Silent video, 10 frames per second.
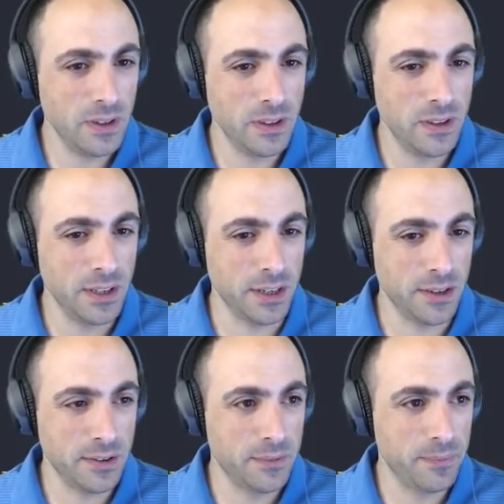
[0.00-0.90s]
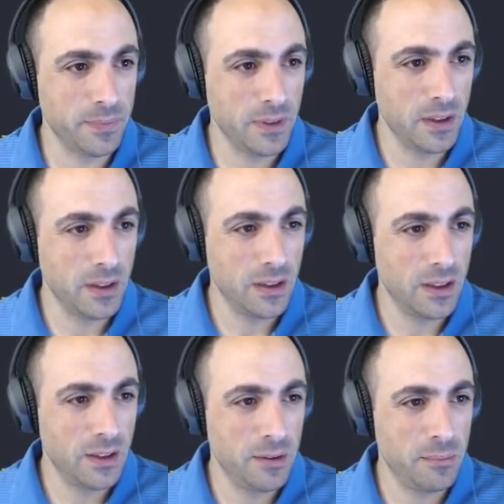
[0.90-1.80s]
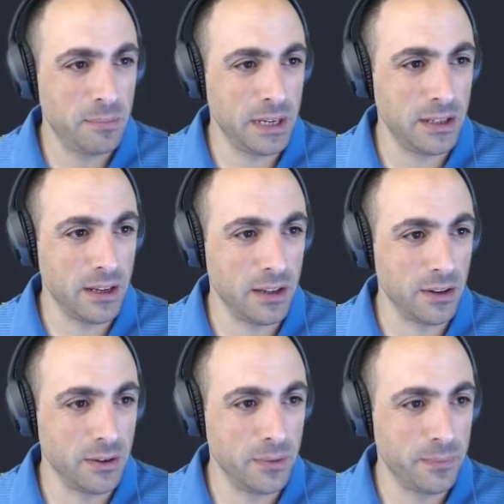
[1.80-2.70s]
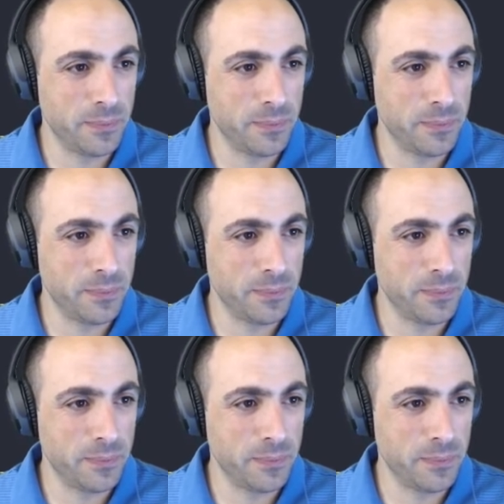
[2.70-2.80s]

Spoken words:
here. Main.go.